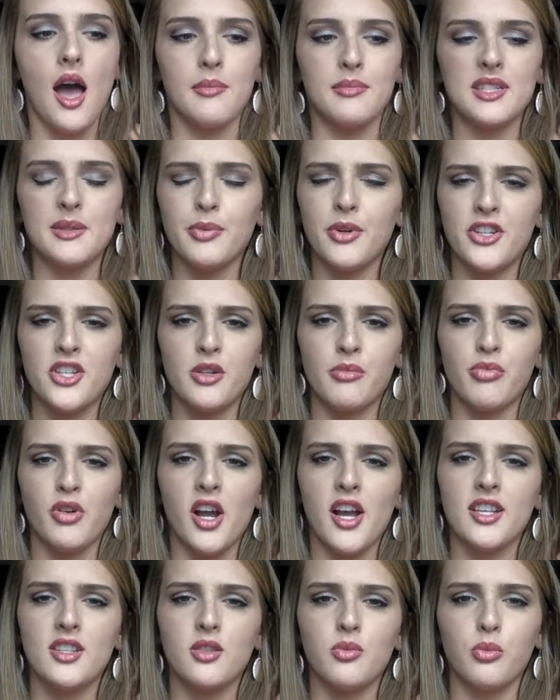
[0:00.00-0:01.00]
spritz your
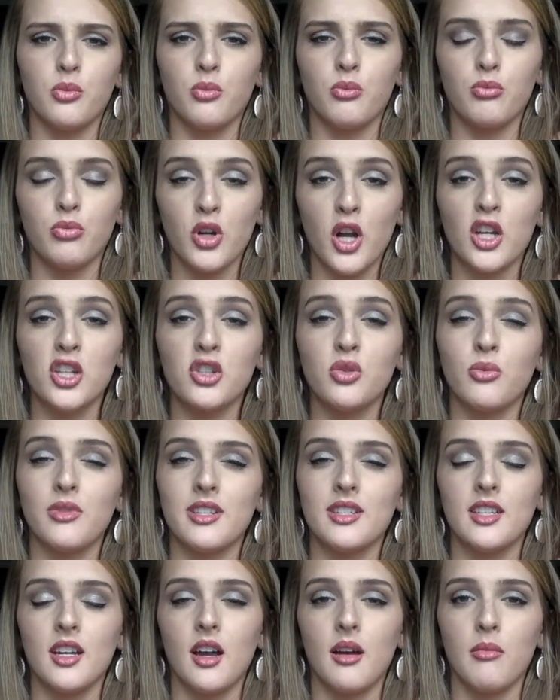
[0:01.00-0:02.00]
brush with
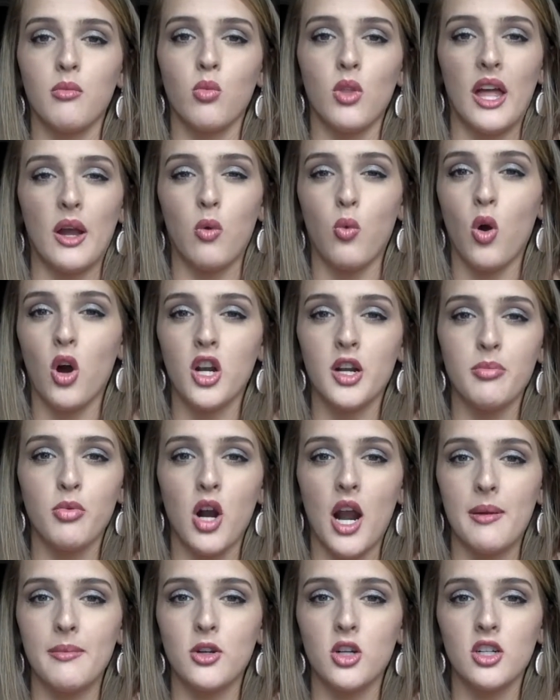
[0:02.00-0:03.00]
some like water
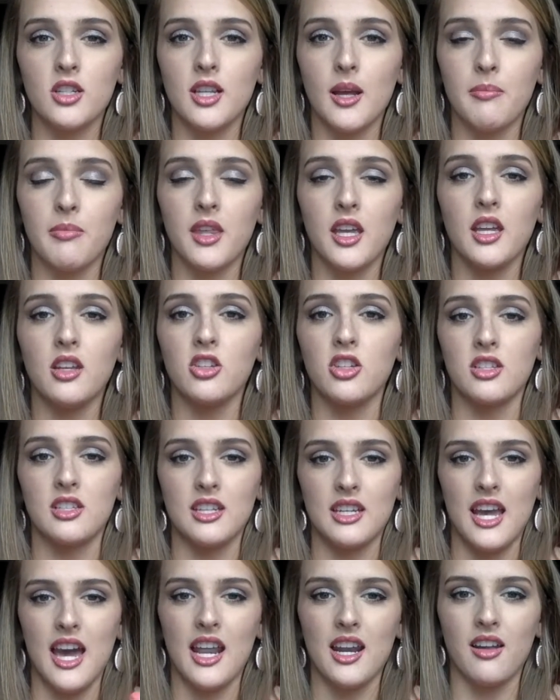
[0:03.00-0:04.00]
primer or something just to
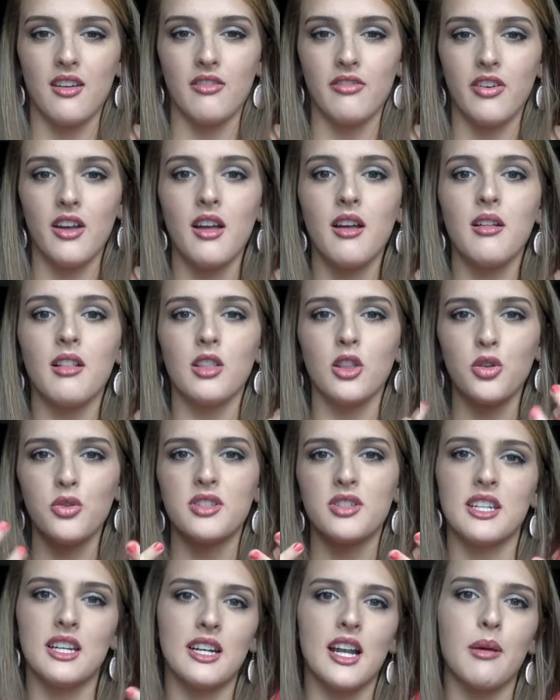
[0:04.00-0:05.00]
kind of
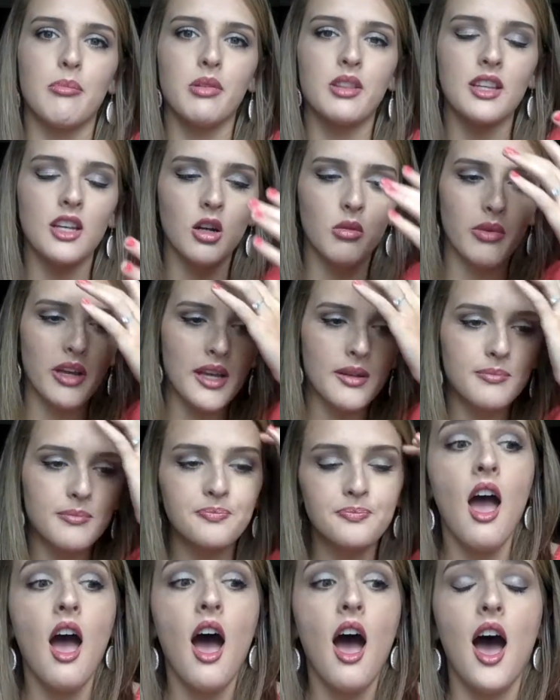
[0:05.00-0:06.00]
loosen it up a little bit.
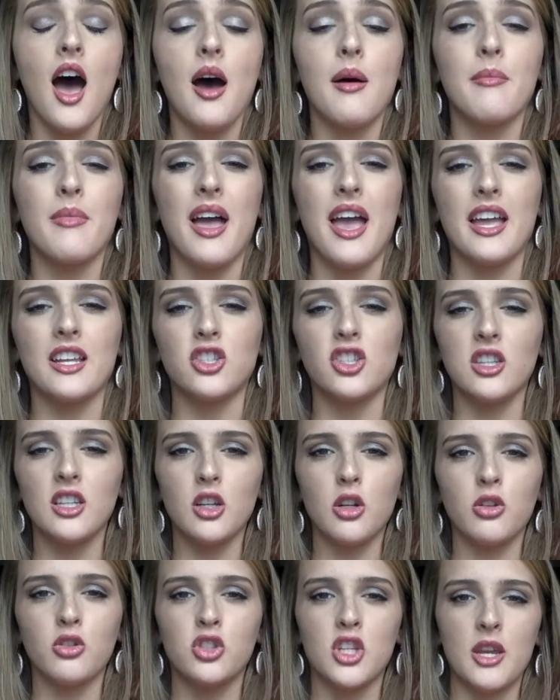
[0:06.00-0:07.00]
A
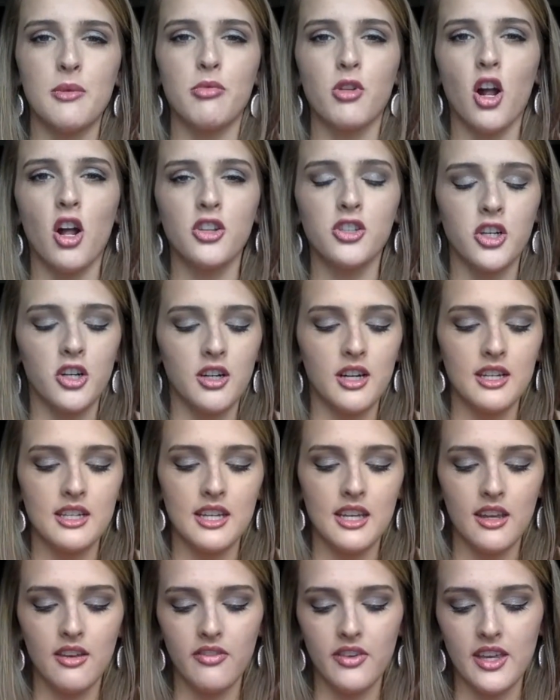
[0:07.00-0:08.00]
little cheaper
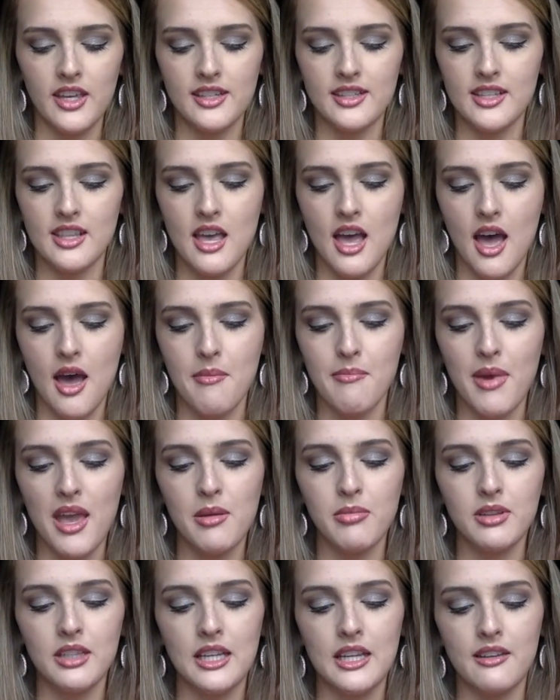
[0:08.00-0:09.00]
alternative is the
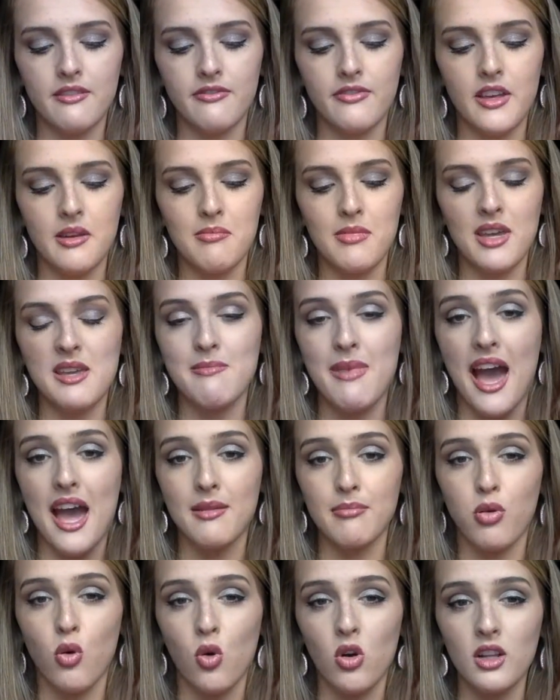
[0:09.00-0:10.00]
Maybelline FitMe Matte
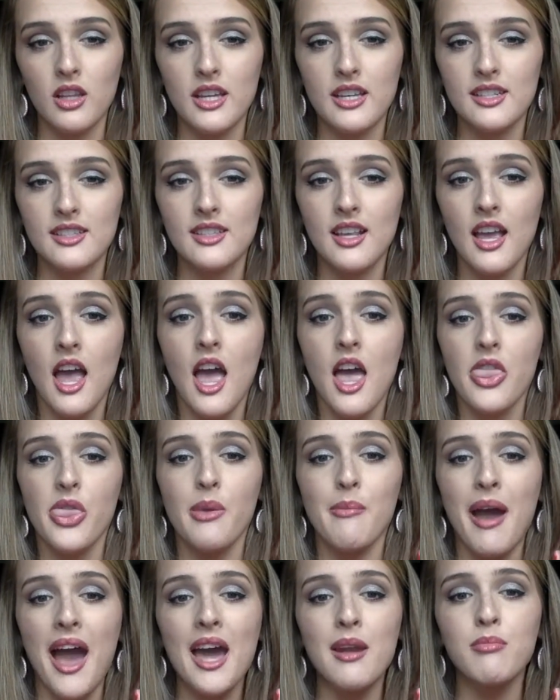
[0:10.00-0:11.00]
and Poreless. The
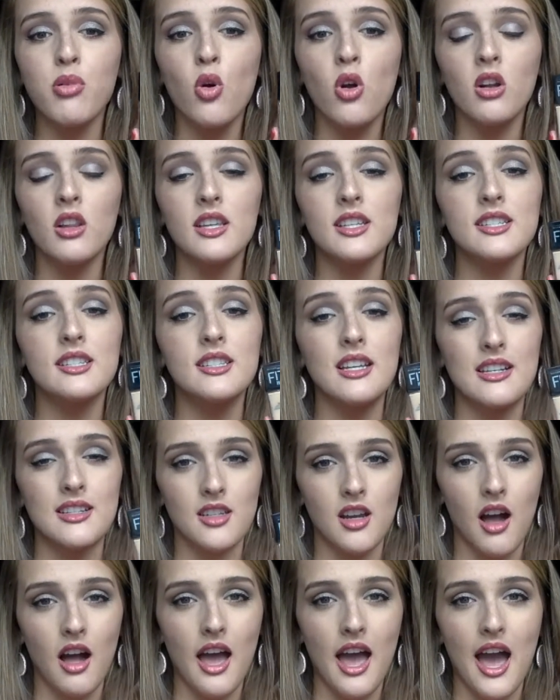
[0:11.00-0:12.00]
Matte and Poreless does
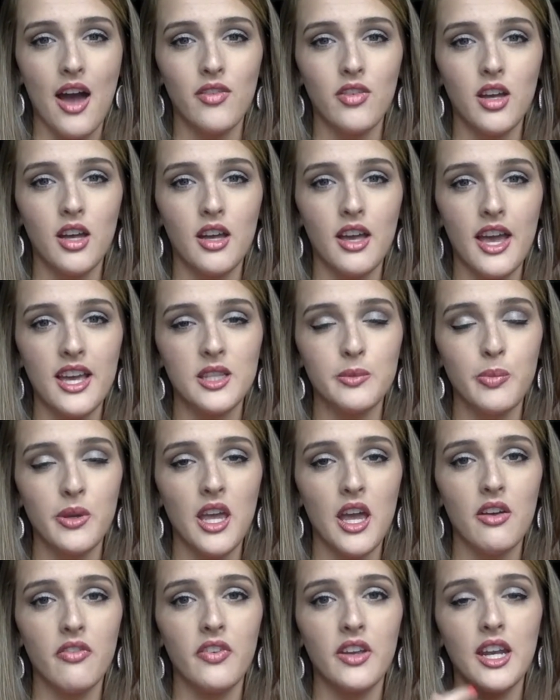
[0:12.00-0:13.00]
not have a
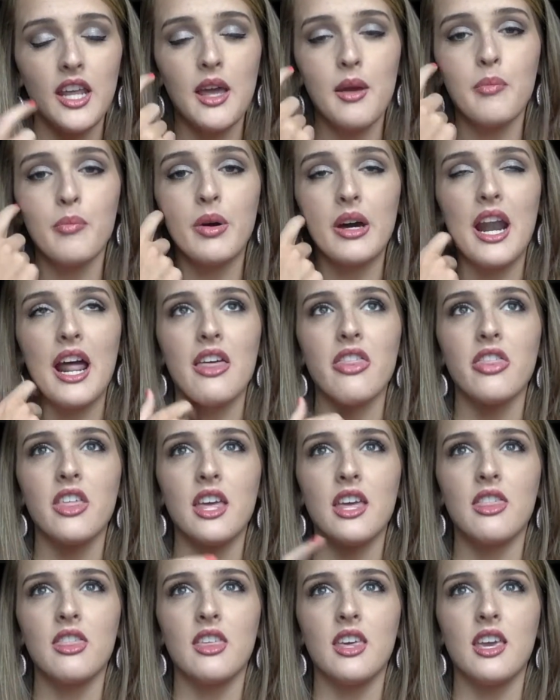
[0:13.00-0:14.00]
SPF in it, but I
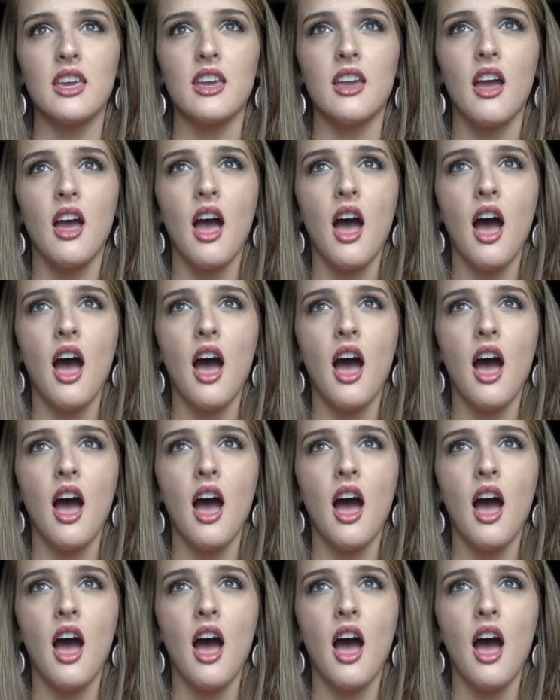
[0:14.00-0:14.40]
think the